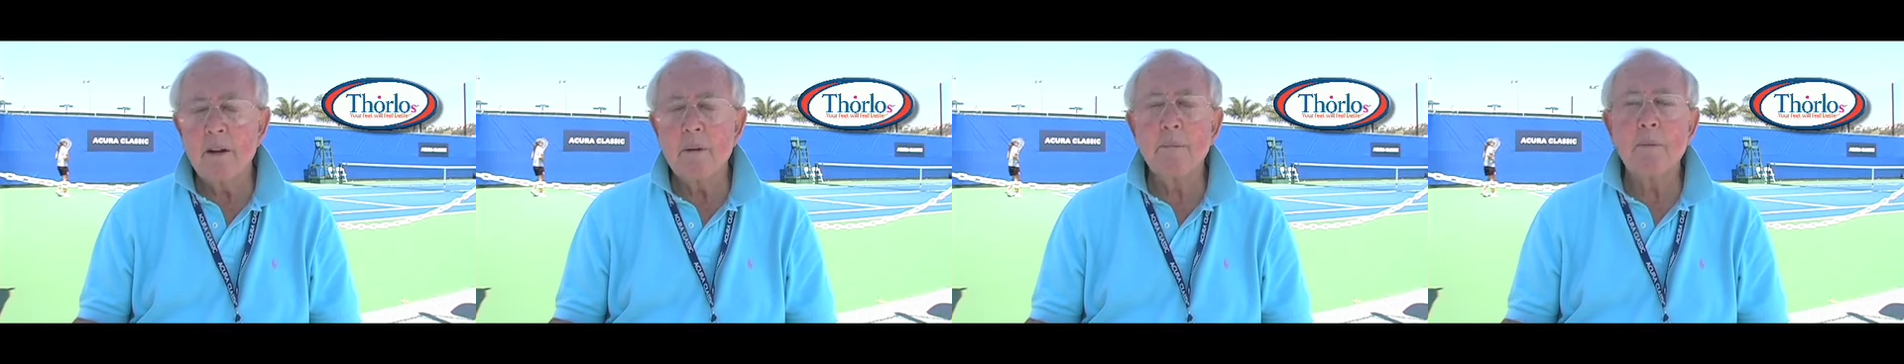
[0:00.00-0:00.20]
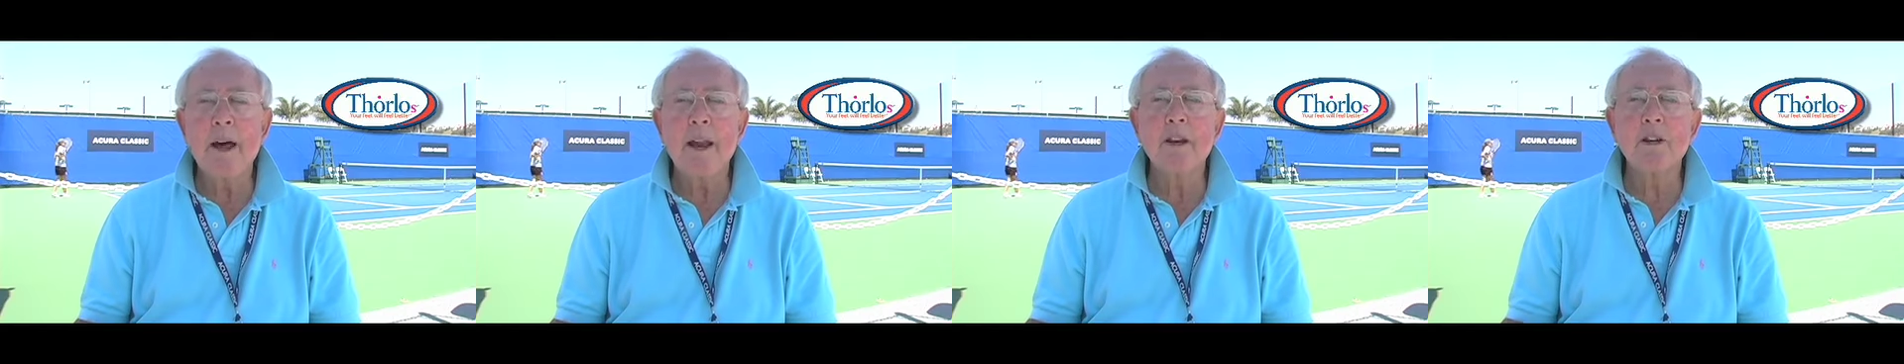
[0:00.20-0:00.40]

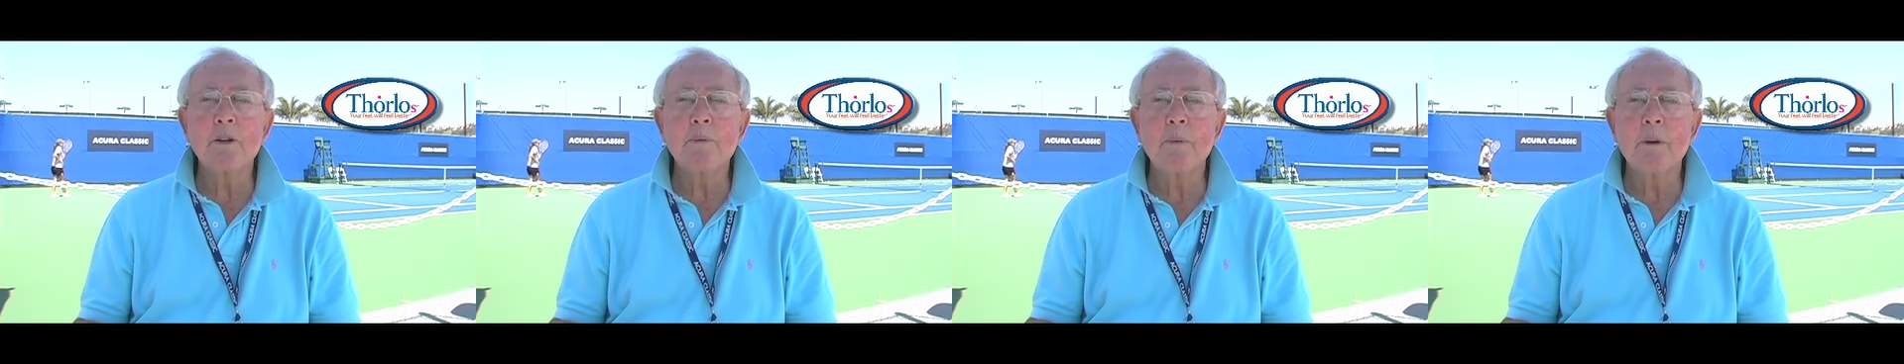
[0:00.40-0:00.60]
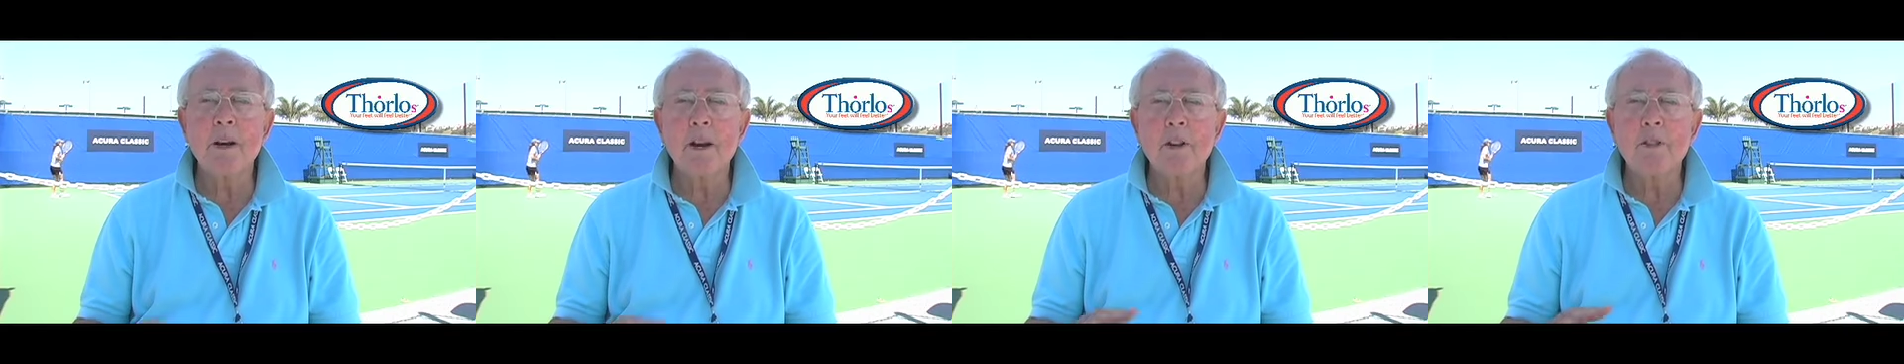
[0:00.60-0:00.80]

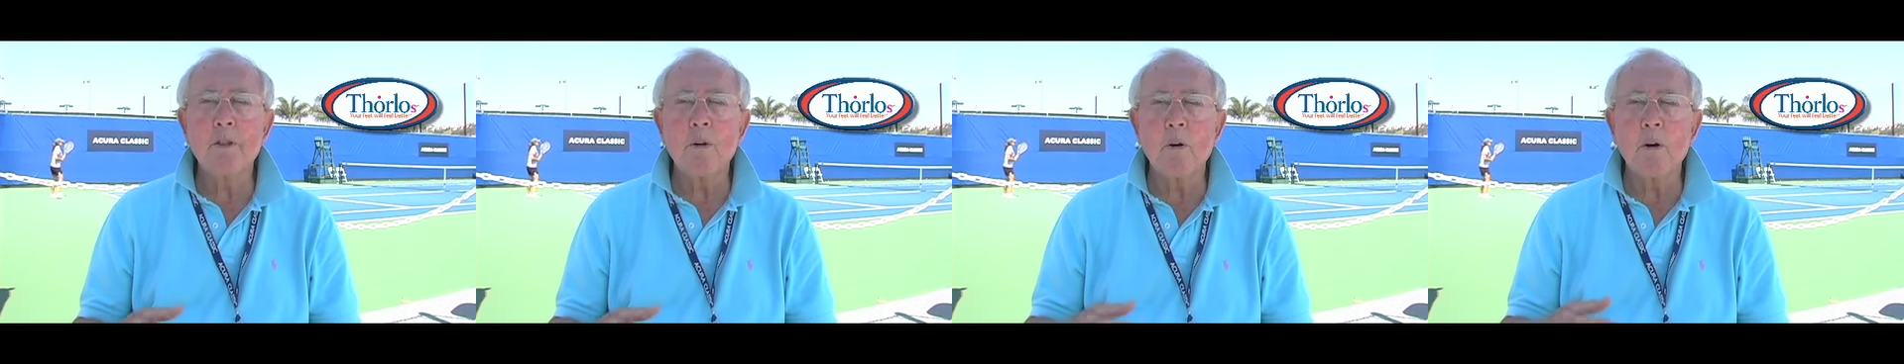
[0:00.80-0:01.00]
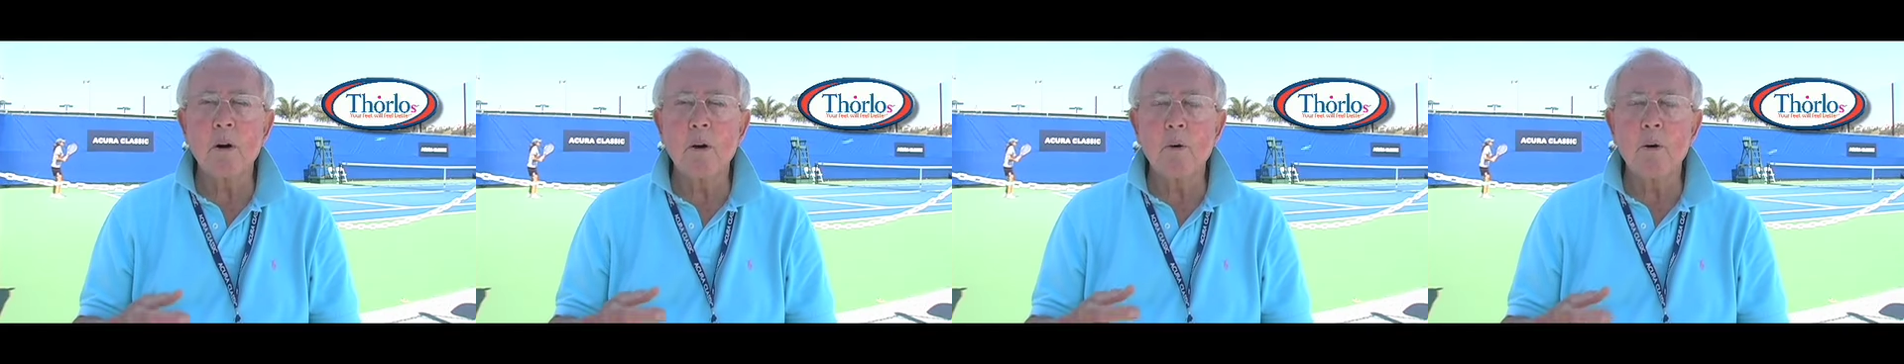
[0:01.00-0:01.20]
management at
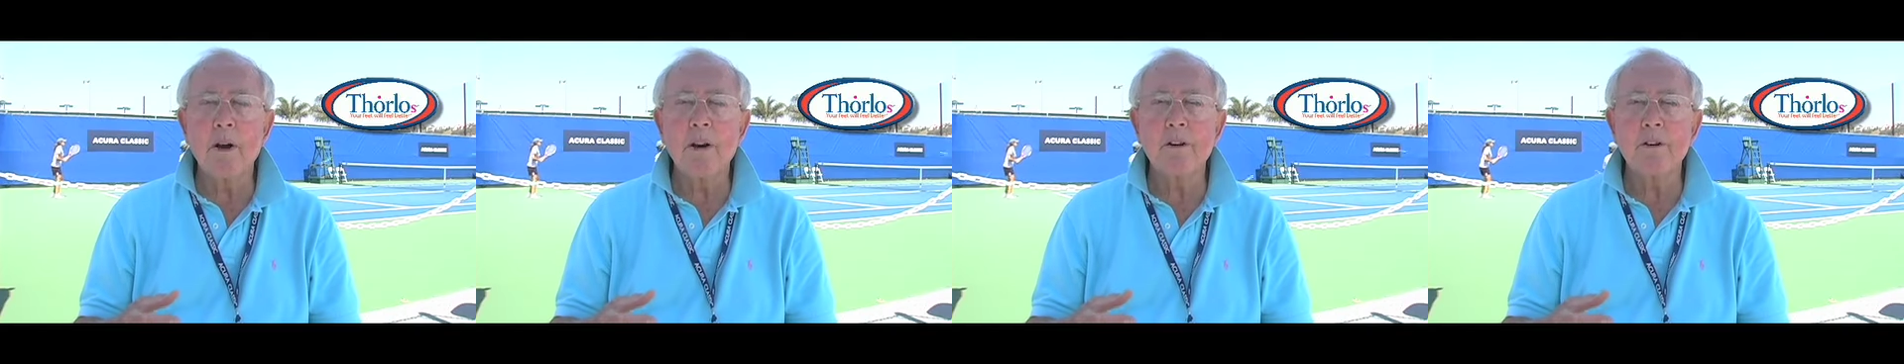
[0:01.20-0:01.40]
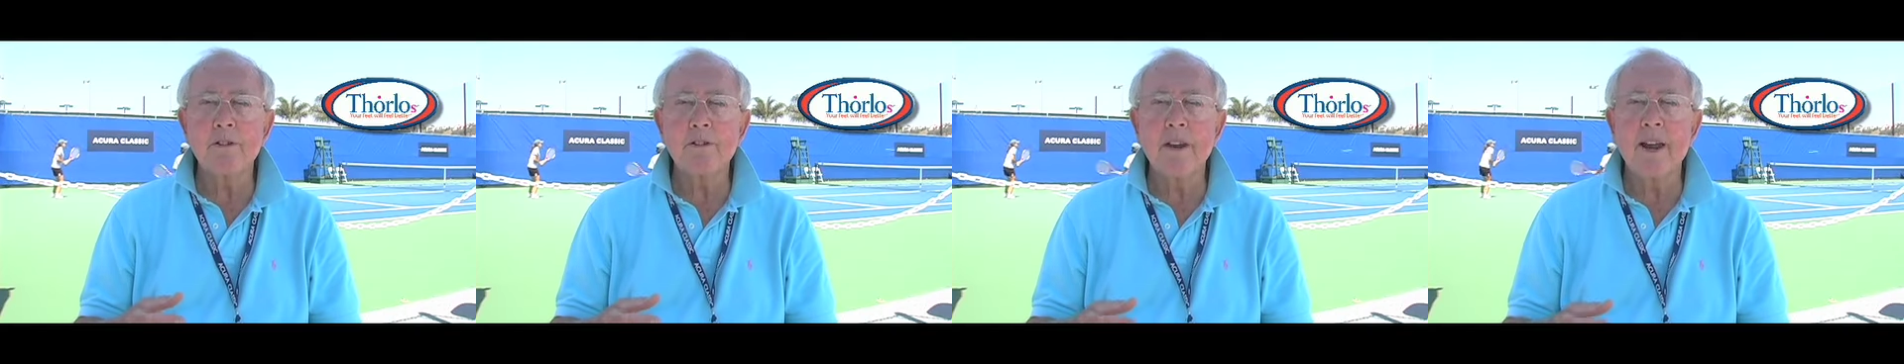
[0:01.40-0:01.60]
Thorlo
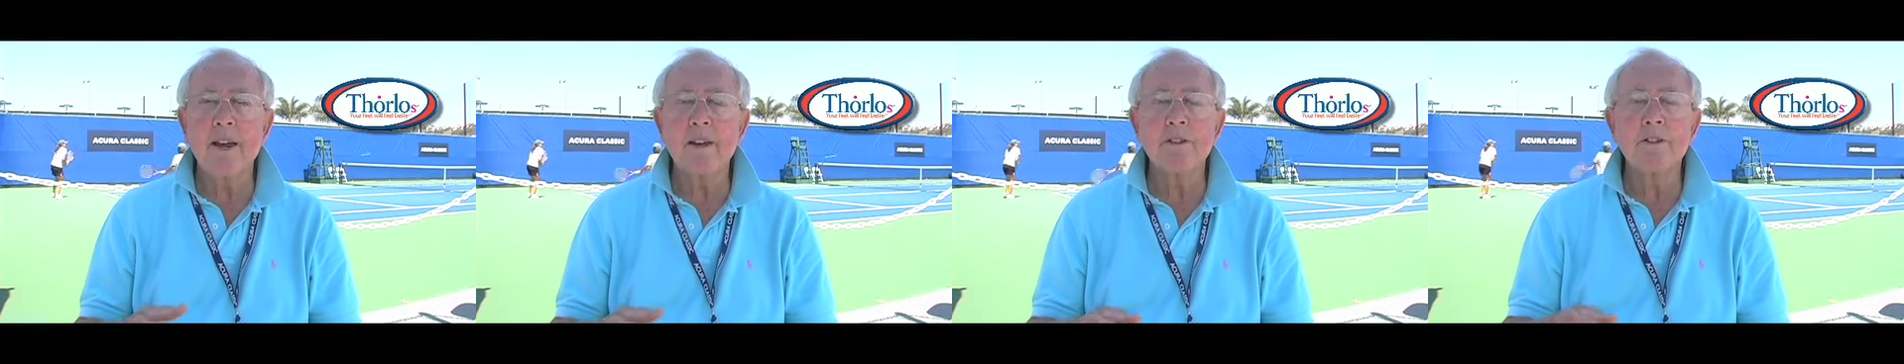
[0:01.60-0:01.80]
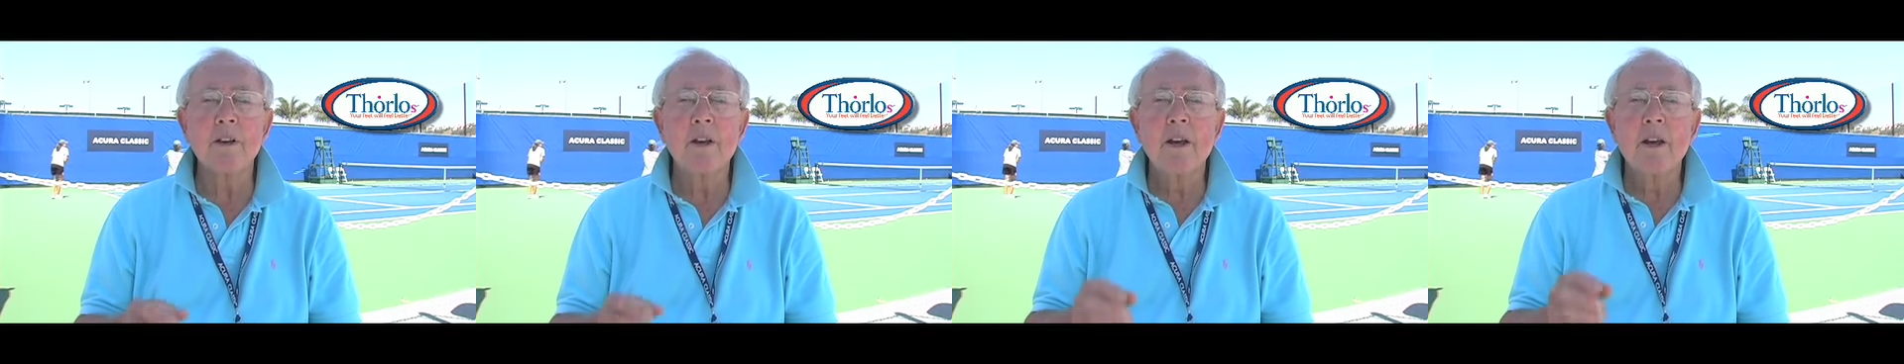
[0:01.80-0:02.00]

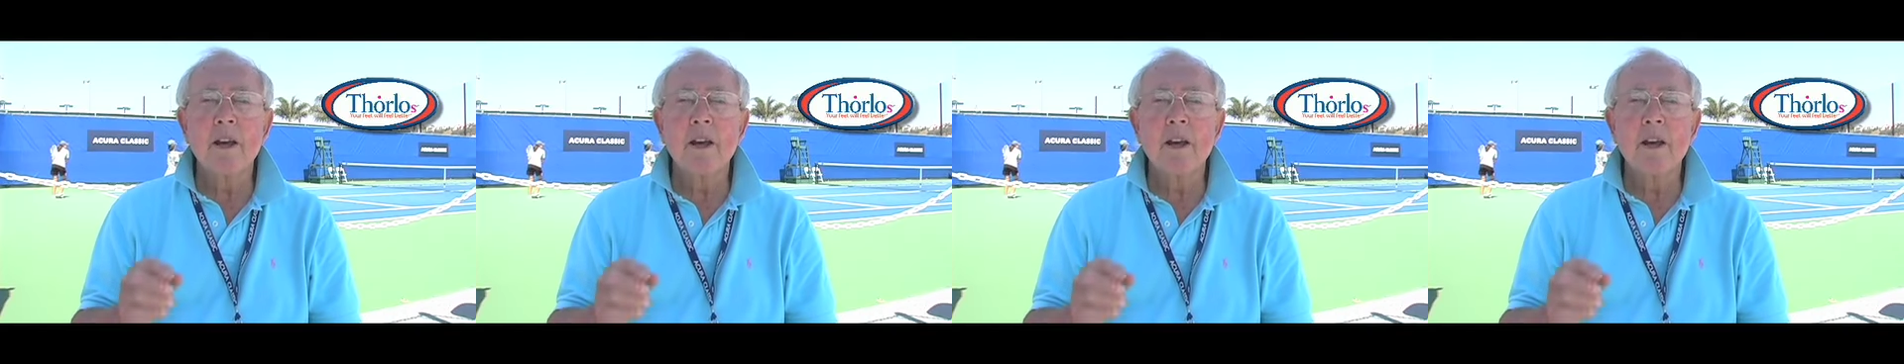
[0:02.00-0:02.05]
understands,